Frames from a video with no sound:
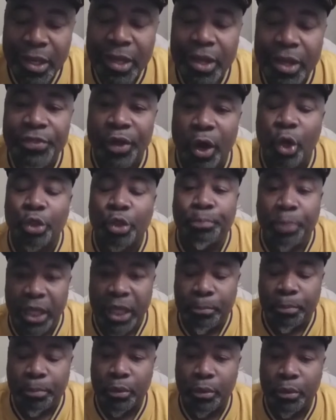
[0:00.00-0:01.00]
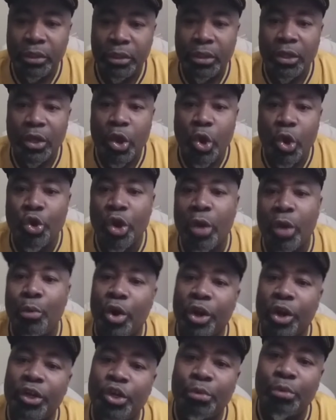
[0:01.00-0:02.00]
Those people who don't want
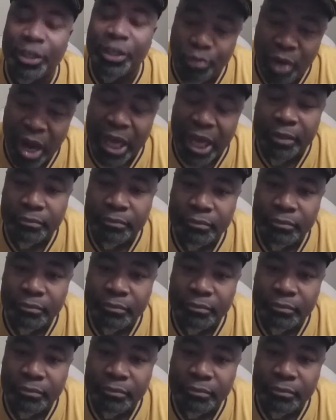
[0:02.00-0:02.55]
to do what's right.